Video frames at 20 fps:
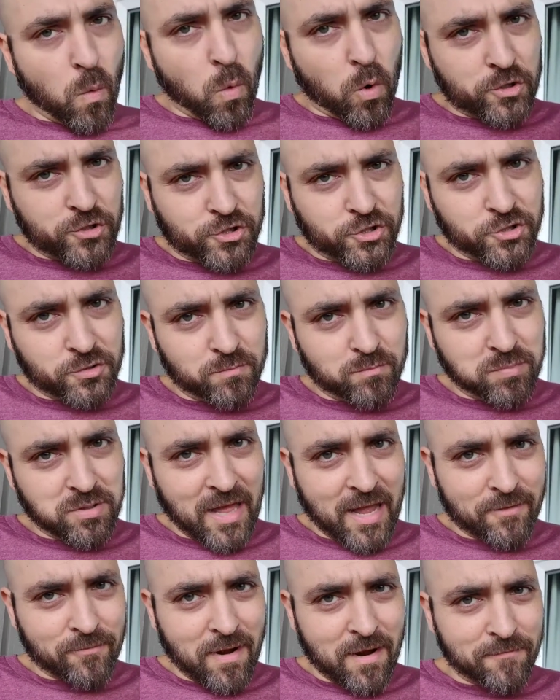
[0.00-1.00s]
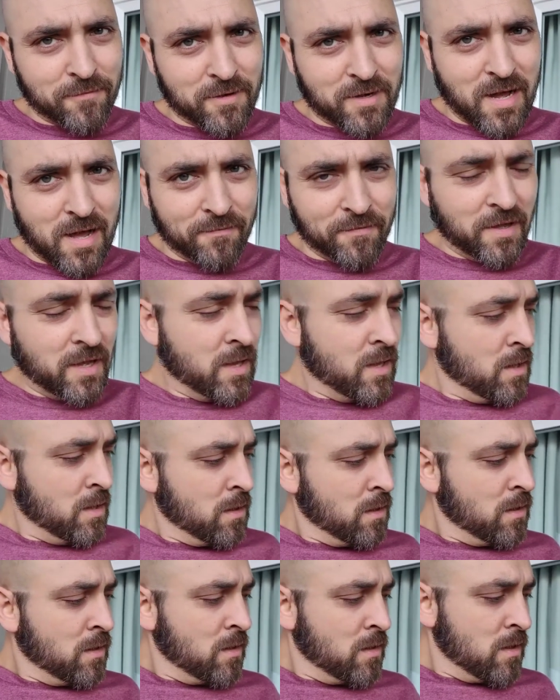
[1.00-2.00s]
whoosh, Black Rifle Coffee.
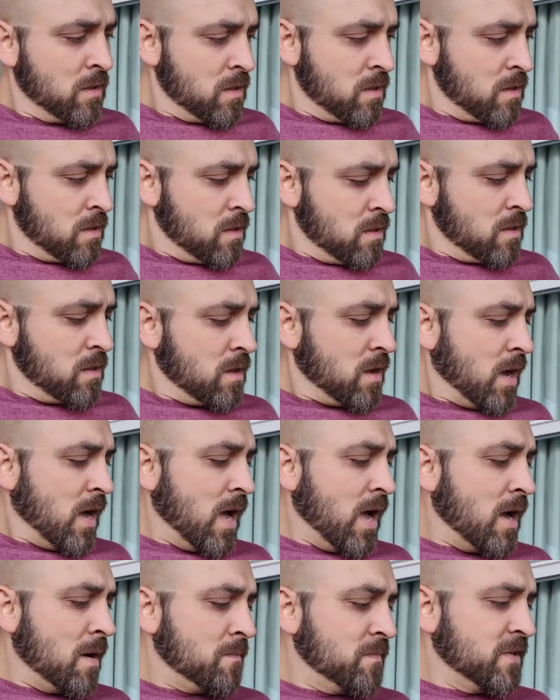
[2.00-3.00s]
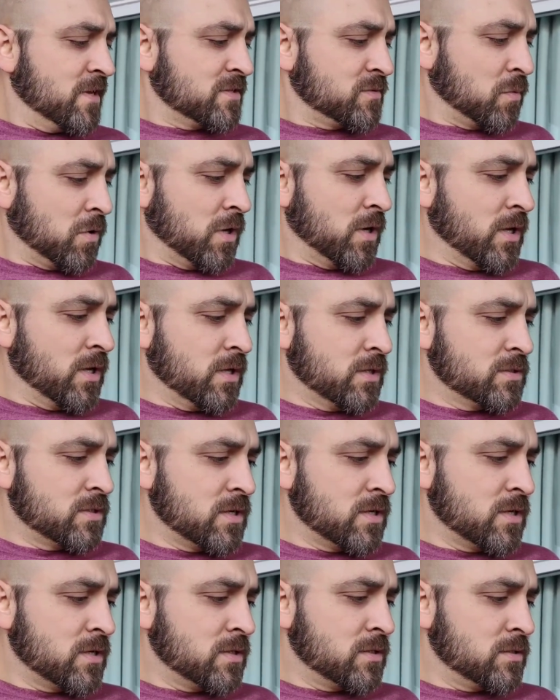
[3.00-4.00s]
Um, this one is
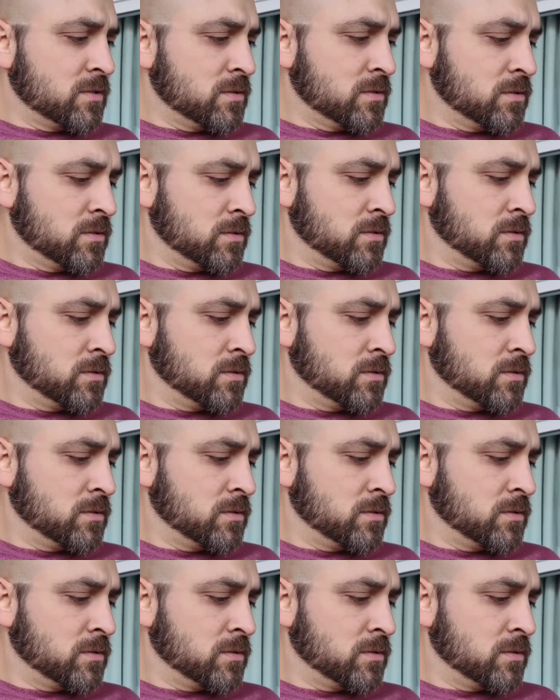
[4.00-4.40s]
a